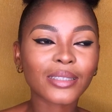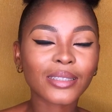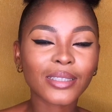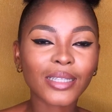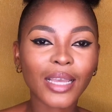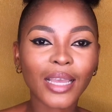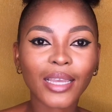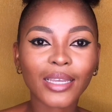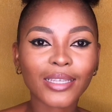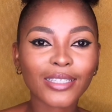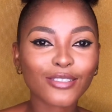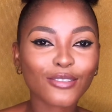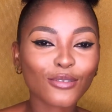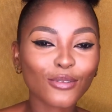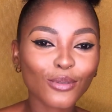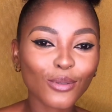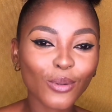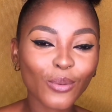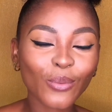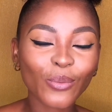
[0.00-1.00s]
there is
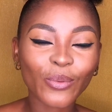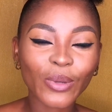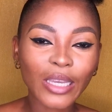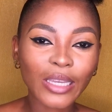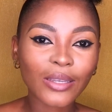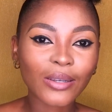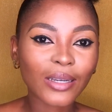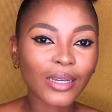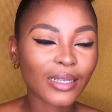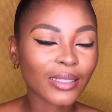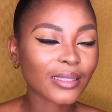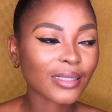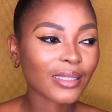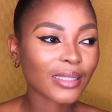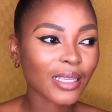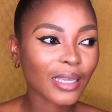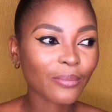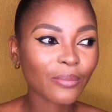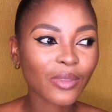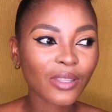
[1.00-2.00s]
no way you can
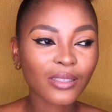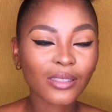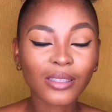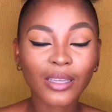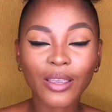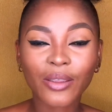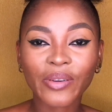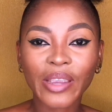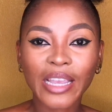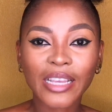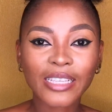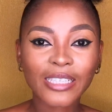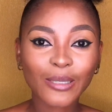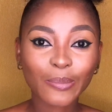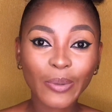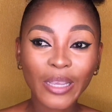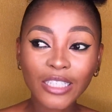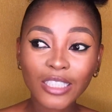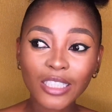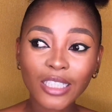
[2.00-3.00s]
skip this area,
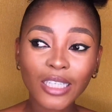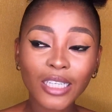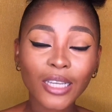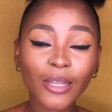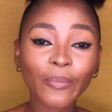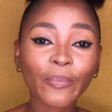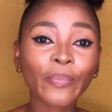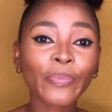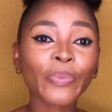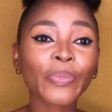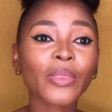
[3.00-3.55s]
especially